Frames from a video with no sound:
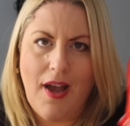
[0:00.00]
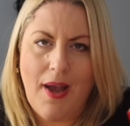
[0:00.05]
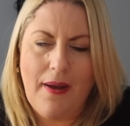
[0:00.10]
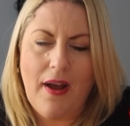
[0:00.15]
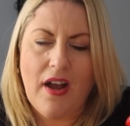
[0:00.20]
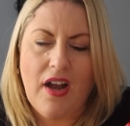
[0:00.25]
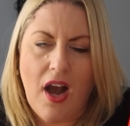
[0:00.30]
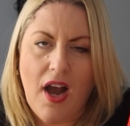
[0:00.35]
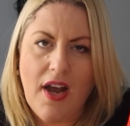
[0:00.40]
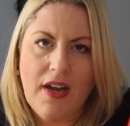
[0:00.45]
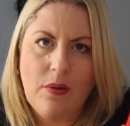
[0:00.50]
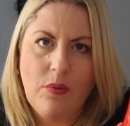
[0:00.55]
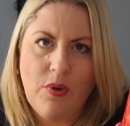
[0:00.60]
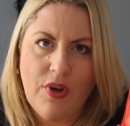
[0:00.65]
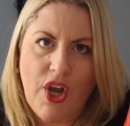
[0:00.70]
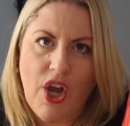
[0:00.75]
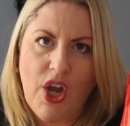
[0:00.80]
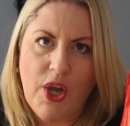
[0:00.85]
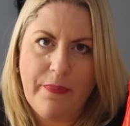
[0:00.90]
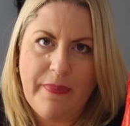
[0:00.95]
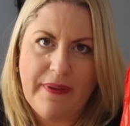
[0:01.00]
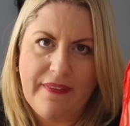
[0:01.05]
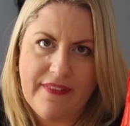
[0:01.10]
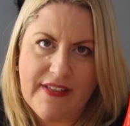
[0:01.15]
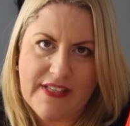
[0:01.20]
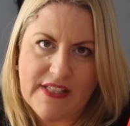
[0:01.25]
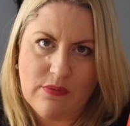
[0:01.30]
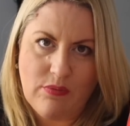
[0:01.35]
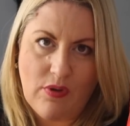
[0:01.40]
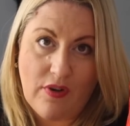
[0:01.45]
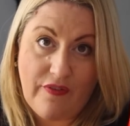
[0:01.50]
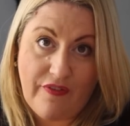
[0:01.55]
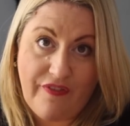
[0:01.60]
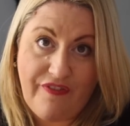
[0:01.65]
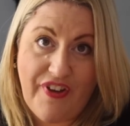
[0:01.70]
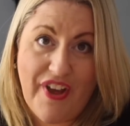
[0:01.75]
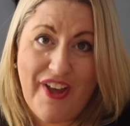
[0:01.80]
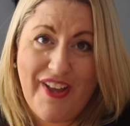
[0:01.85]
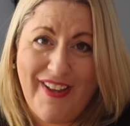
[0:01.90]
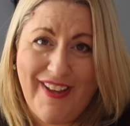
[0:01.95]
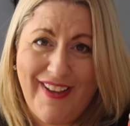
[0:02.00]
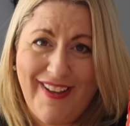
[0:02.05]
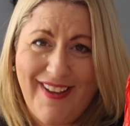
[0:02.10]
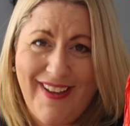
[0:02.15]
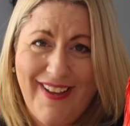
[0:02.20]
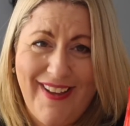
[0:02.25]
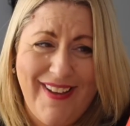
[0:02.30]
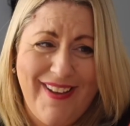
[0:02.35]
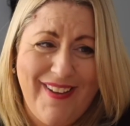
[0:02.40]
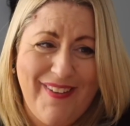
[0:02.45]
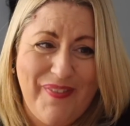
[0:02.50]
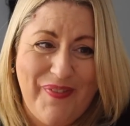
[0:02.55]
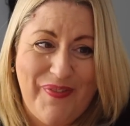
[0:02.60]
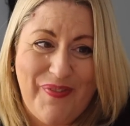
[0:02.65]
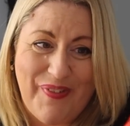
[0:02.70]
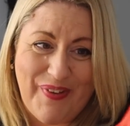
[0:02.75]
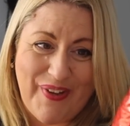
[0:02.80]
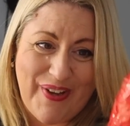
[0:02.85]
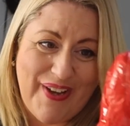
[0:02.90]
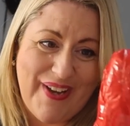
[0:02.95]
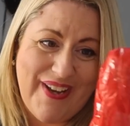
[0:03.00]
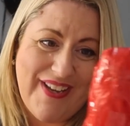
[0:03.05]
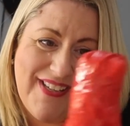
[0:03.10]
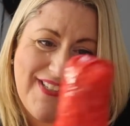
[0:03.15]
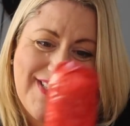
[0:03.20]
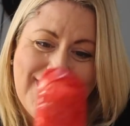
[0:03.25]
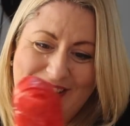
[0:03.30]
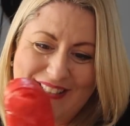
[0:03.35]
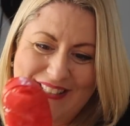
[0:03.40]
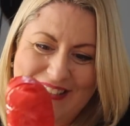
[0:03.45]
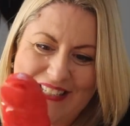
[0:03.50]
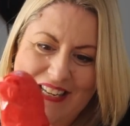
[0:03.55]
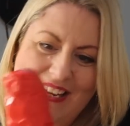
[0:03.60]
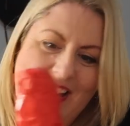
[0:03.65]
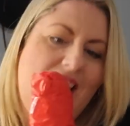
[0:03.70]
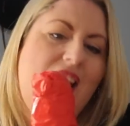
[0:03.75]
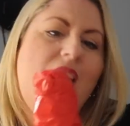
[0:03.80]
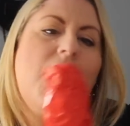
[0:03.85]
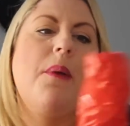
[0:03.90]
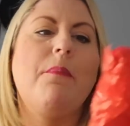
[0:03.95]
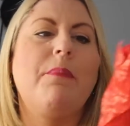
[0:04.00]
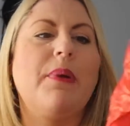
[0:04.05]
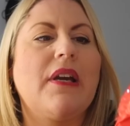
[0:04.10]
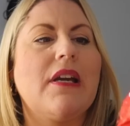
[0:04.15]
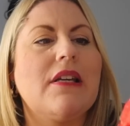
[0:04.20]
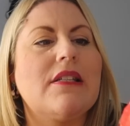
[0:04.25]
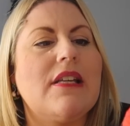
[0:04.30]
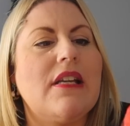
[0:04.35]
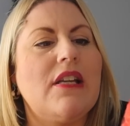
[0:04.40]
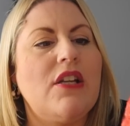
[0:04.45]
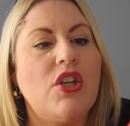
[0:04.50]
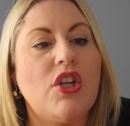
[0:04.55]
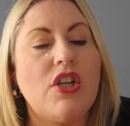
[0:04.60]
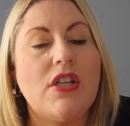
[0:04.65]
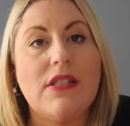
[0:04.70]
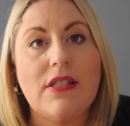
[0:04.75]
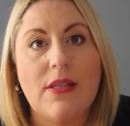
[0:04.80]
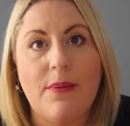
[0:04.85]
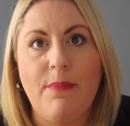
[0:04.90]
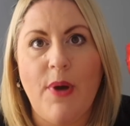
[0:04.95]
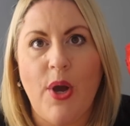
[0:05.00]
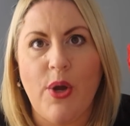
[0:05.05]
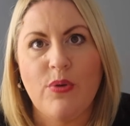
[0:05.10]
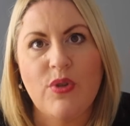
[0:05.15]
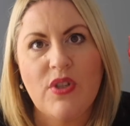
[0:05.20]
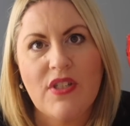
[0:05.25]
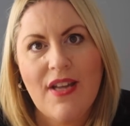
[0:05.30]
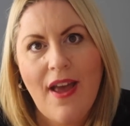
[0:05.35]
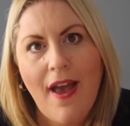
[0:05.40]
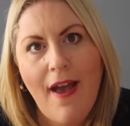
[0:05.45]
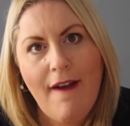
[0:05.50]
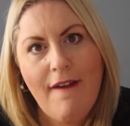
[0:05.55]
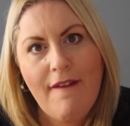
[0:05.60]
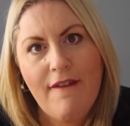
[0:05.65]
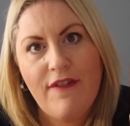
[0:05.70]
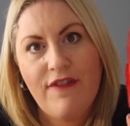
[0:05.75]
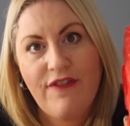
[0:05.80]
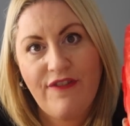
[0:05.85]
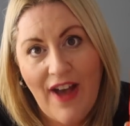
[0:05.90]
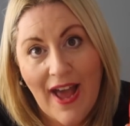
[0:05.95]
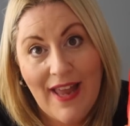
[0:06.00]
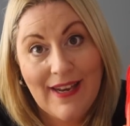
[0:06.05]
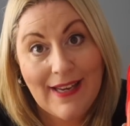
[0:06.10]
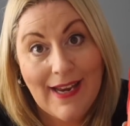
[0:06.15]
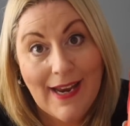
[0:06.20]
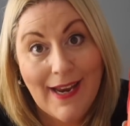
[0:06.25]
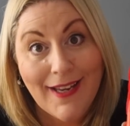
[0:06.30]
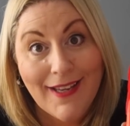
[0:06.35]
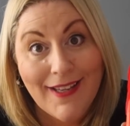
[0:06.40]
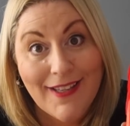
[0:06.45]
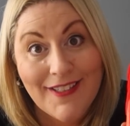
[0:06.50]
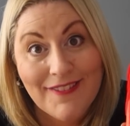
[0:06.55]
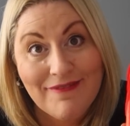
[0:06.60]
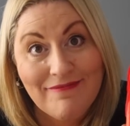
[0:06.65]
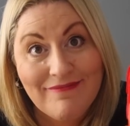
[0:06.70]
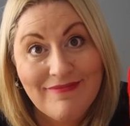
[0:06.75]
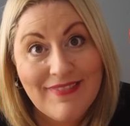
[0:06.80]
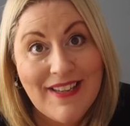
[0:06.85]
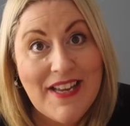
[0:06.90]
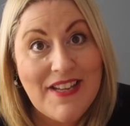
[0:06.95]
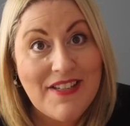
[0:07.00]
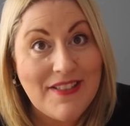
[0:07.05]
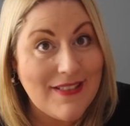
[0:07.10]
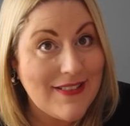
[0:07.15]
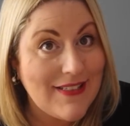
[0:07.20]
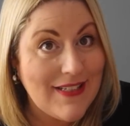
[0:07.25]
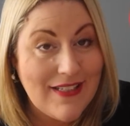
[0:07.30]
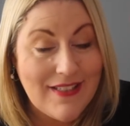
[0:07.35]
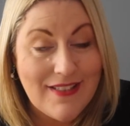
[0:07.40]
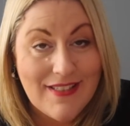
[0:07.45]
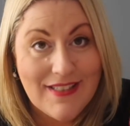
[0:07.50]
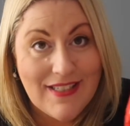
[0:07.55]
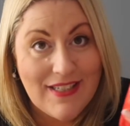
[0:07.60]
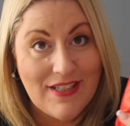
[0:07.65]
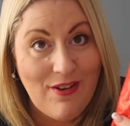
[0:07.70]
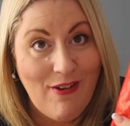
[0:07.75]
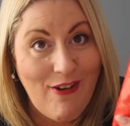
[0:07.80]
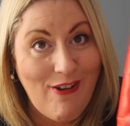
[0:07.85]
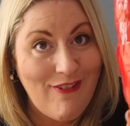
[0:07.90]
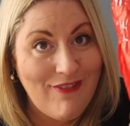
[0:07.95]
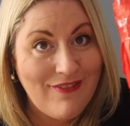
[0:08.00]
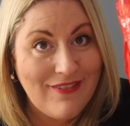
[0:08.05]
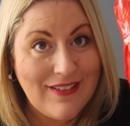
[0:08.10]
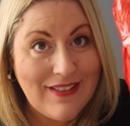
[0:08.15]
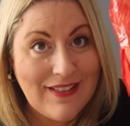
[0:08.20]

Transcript: I kind of want to open this one first because it looks the most phallic. Does it not?